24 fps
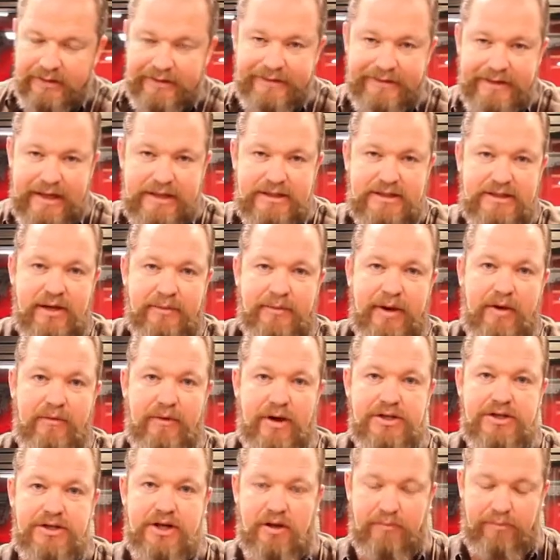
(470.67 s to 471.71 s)
That
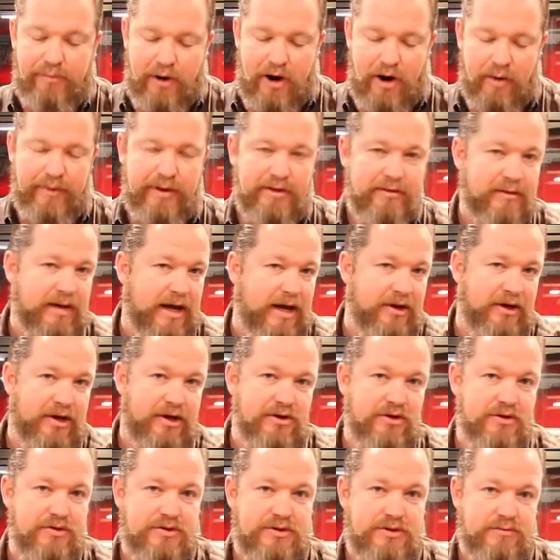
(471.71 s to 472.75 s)
semi-rigid compartment, now you can
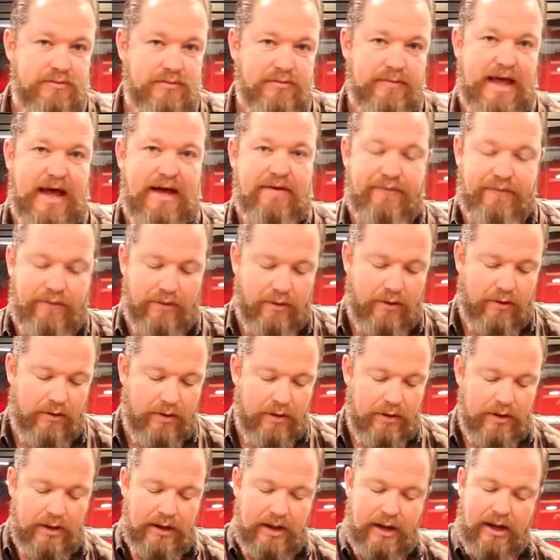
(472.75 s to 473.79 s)
use that for
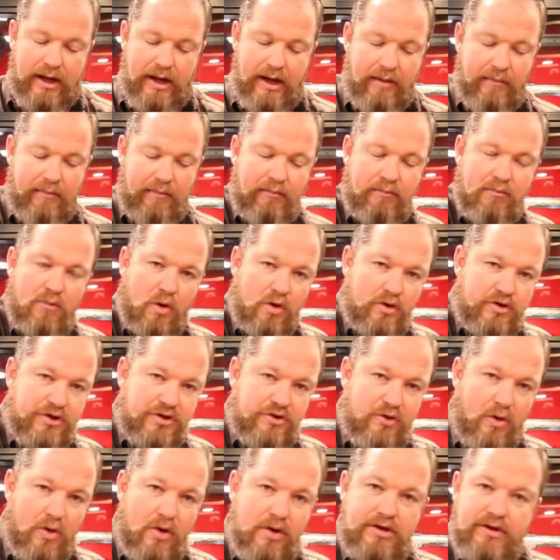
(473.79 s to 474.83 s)
more
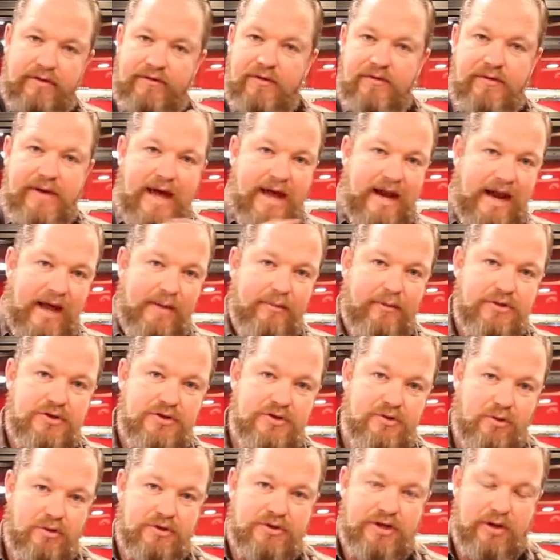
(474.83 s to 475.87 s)
storage if you've got ammo
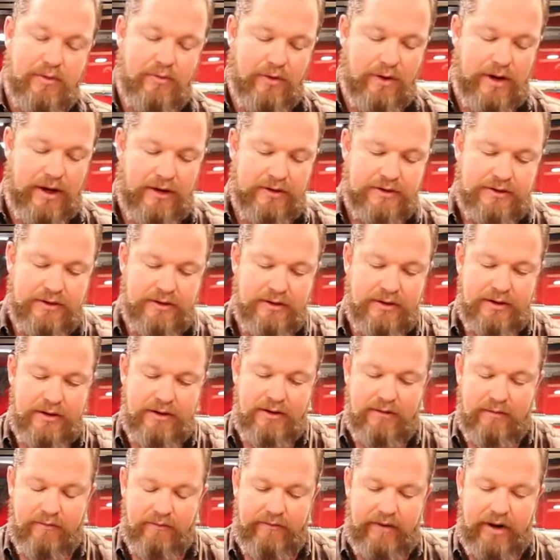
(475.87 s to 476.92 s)
stored somewhere else.
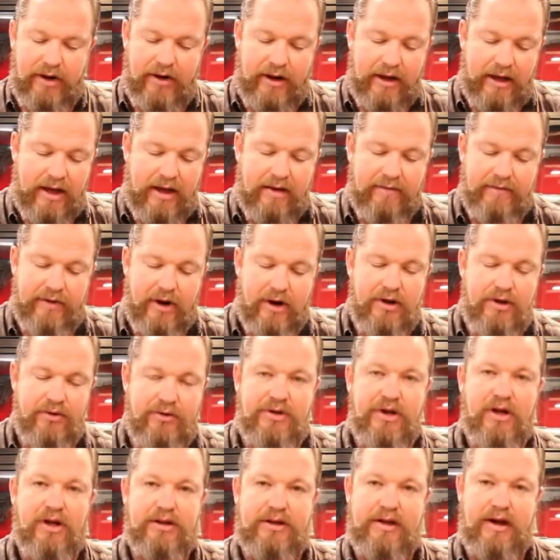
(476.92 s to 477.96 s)
Very
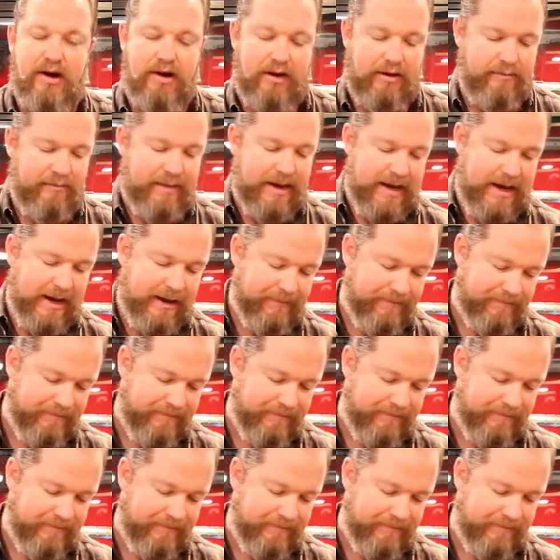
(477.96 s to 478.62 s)
utilitarian bag.